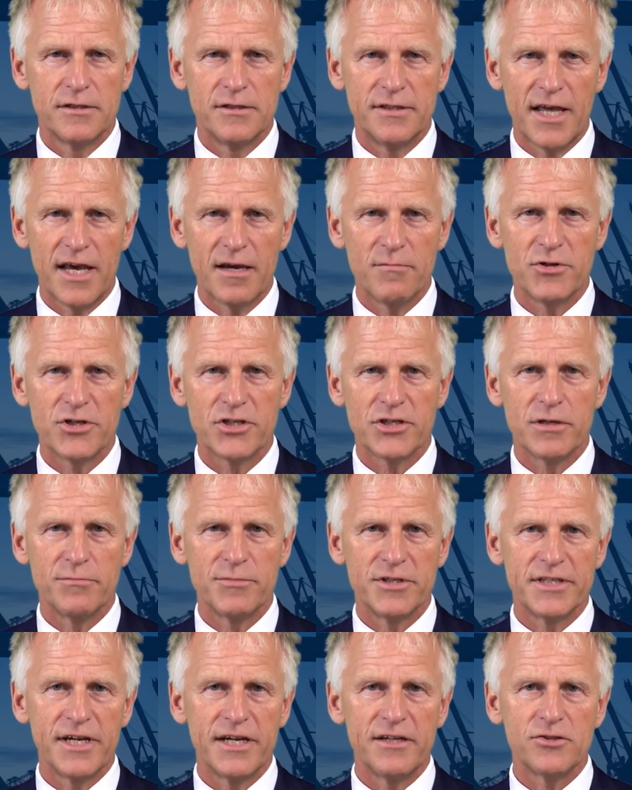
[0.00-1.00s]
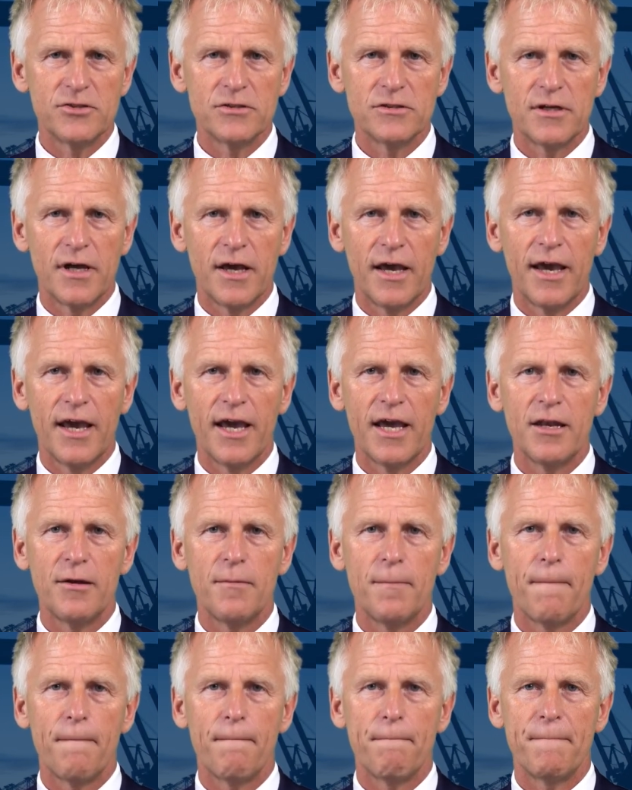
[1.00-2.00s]
damage limitation and
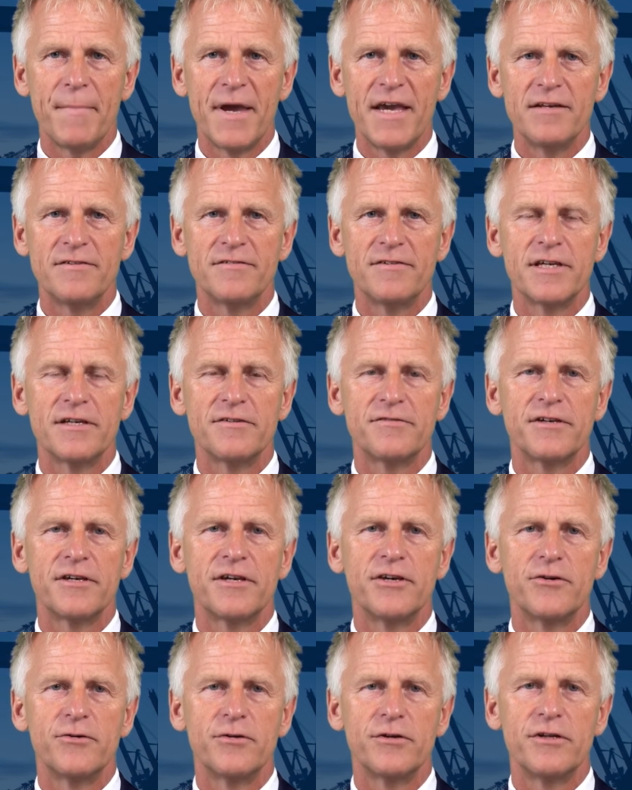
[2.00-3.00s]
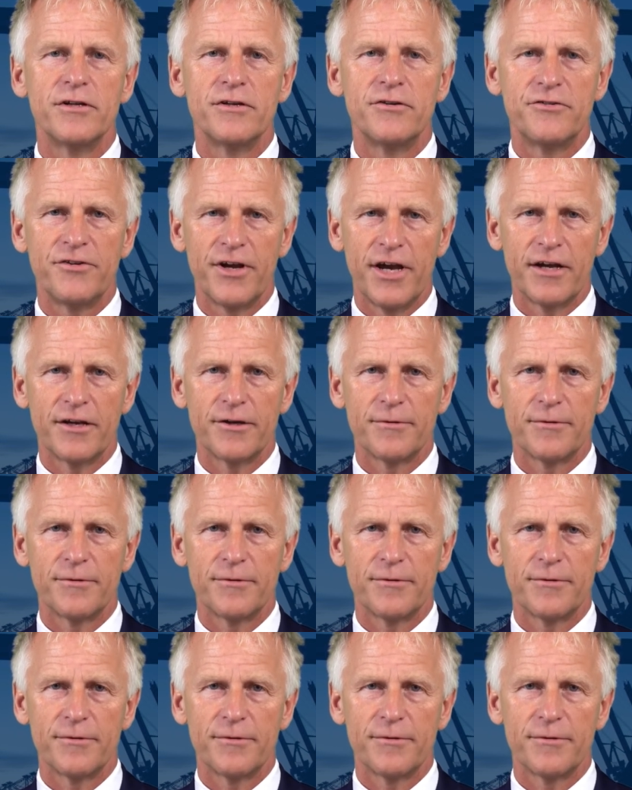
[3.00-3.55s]
basic security check.